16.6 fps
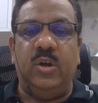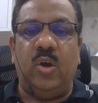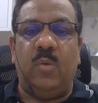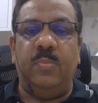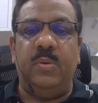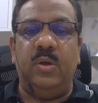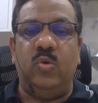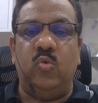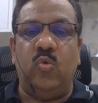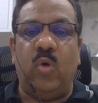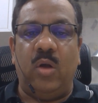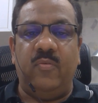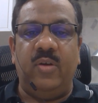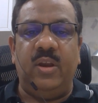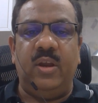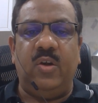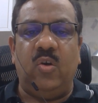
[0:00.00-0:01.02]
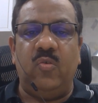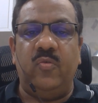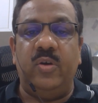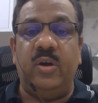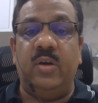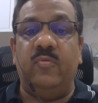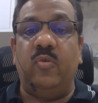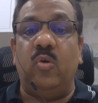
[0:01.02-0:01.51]
topic, who are very
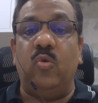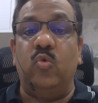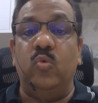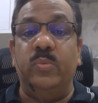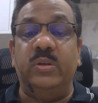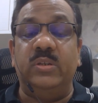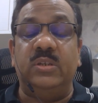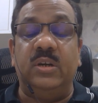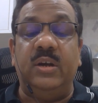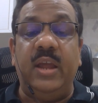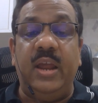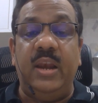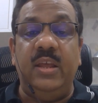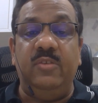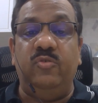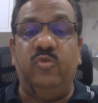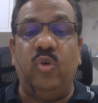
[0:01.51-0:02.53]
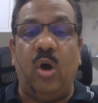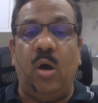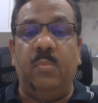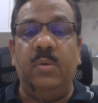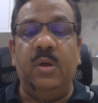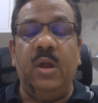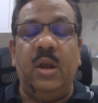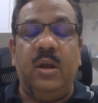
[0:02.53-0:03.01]
confident, for whom it's a day's
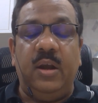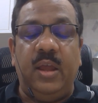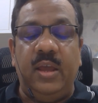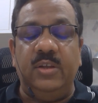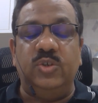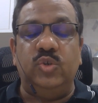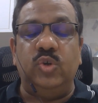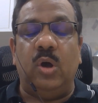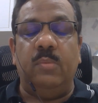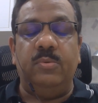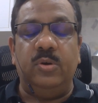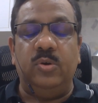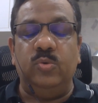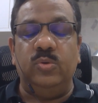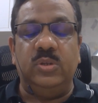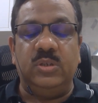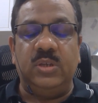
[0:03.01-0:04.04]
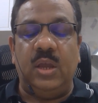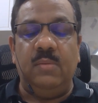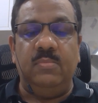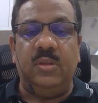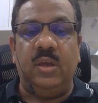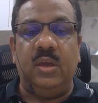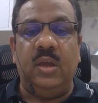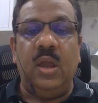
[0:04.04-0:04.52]
job to do the same
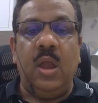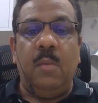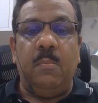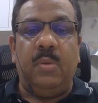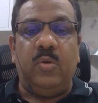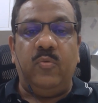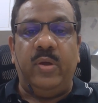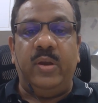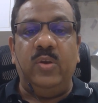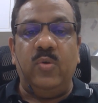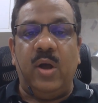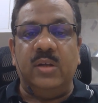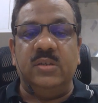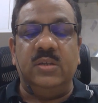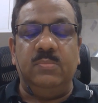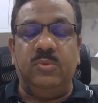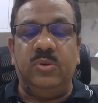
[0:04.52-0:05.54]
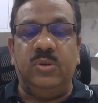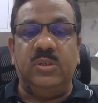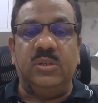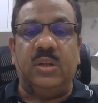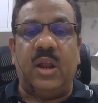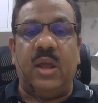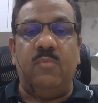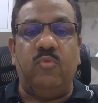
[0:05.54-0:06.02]
thing. But when you ask them to
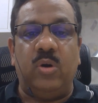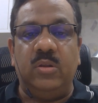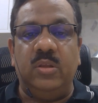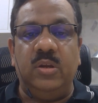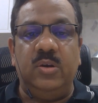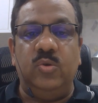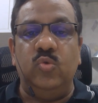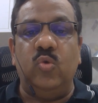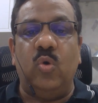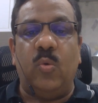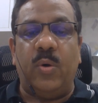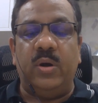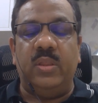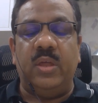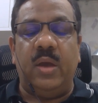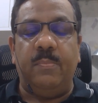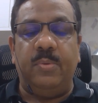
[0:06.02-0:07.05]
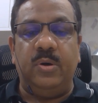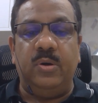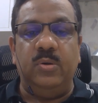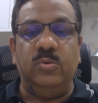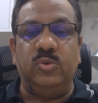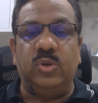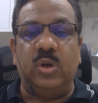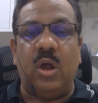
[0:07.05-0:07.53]
describe what they do or what they have
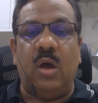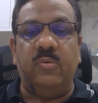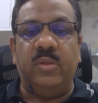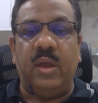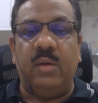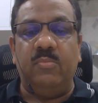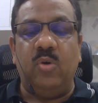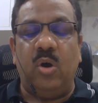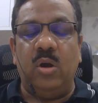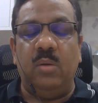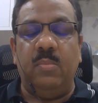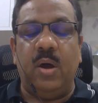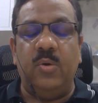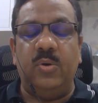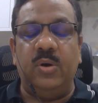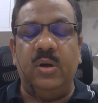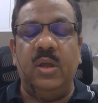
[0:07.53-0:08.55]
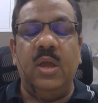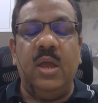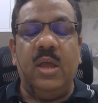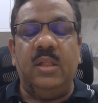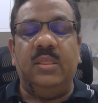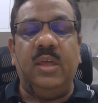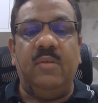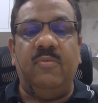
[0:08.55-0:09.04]
produced, how they have gone about it,
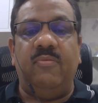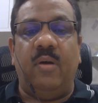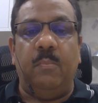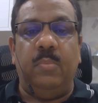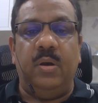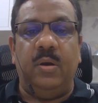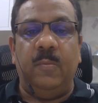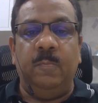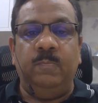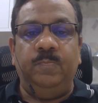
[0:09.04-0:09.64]
they fumble.